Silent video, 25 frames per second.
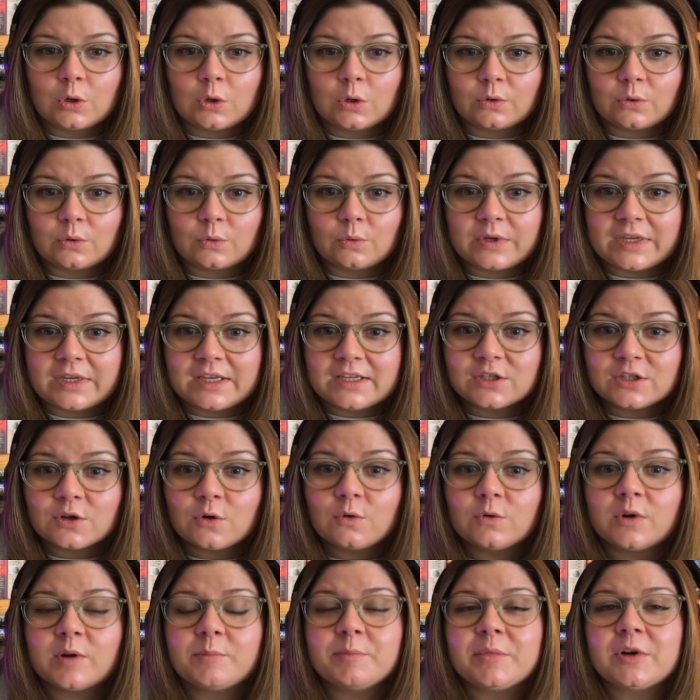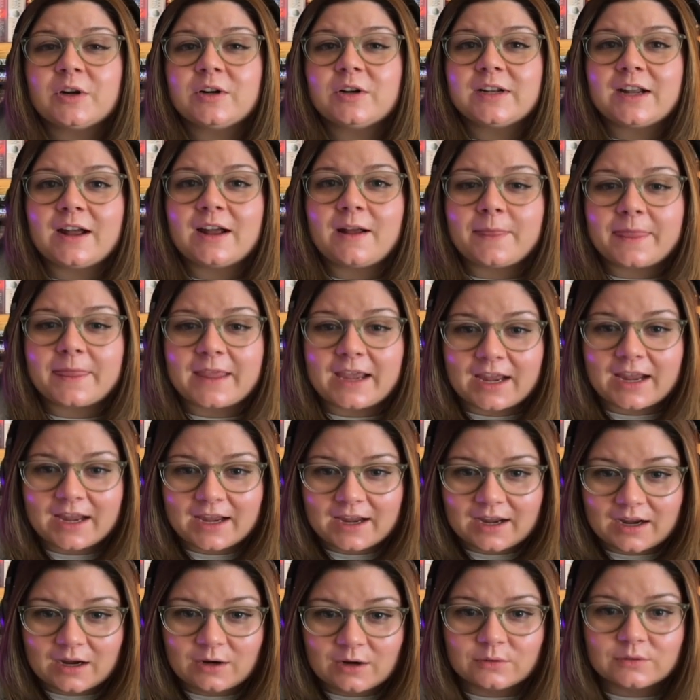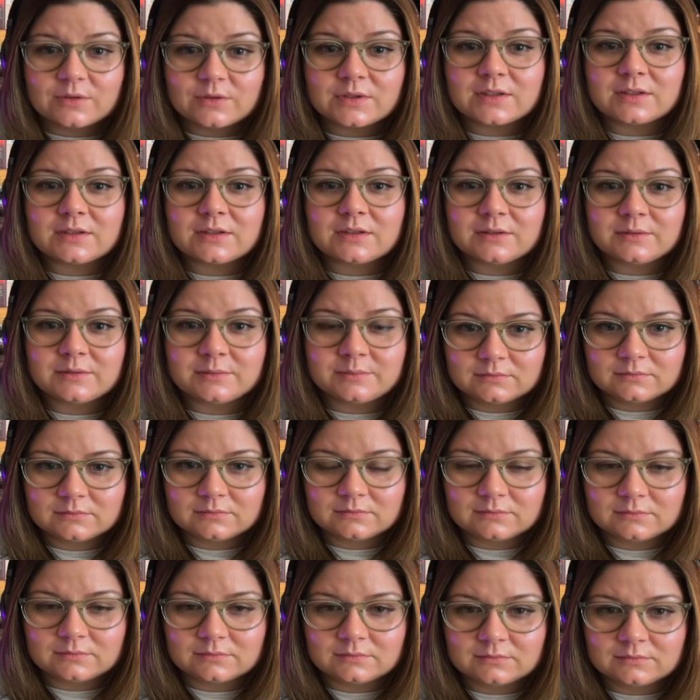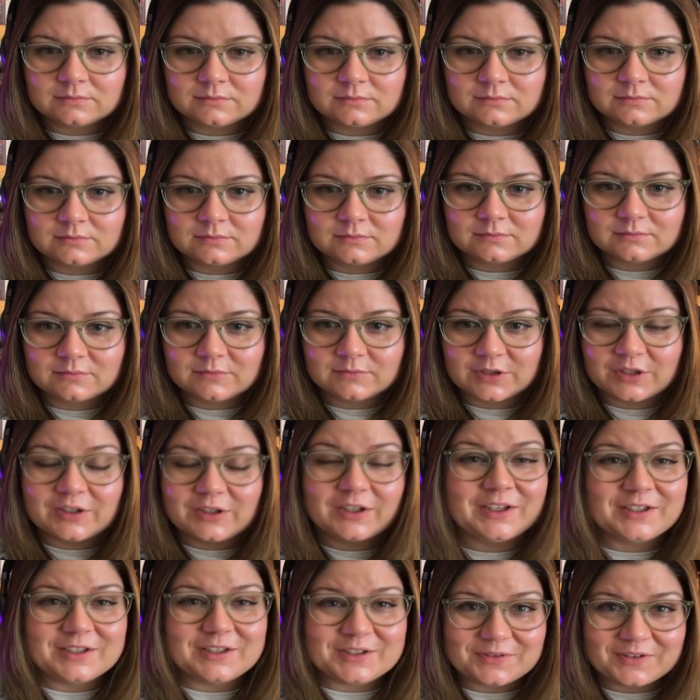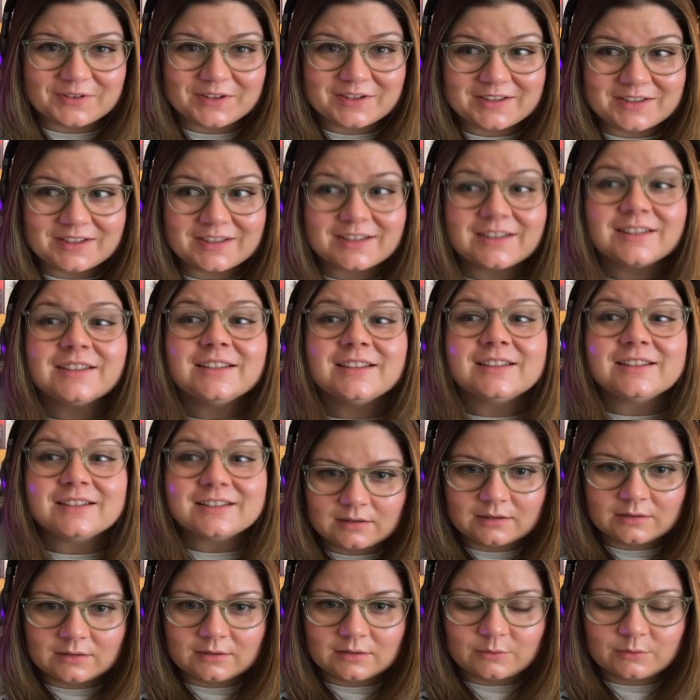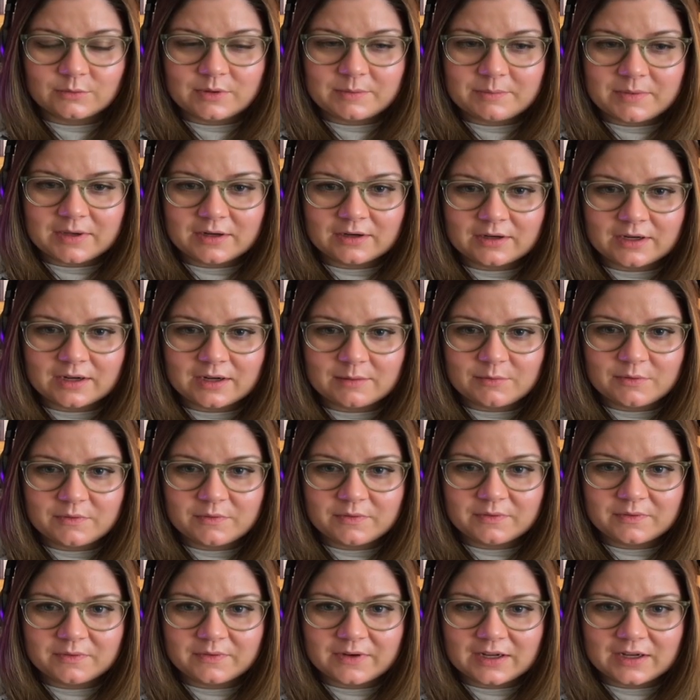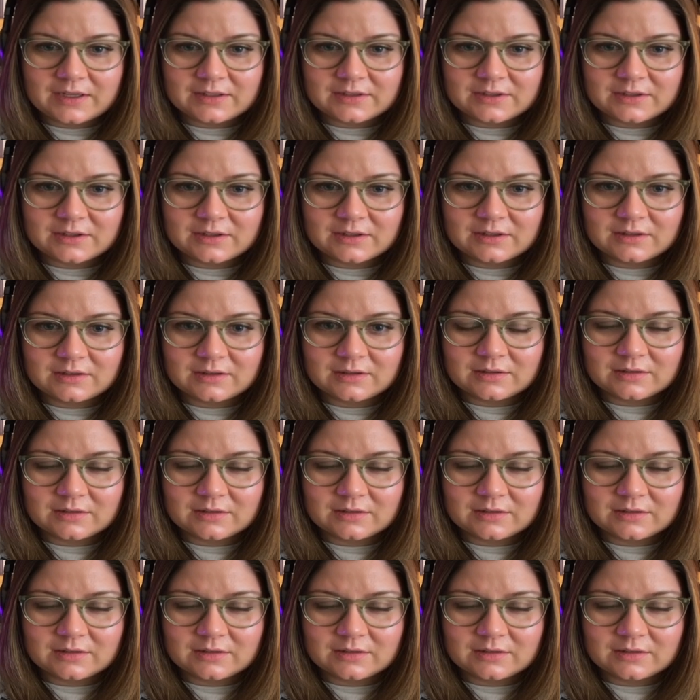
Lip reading: Oh, he's going to burn down the house. His face. We better get moving faster.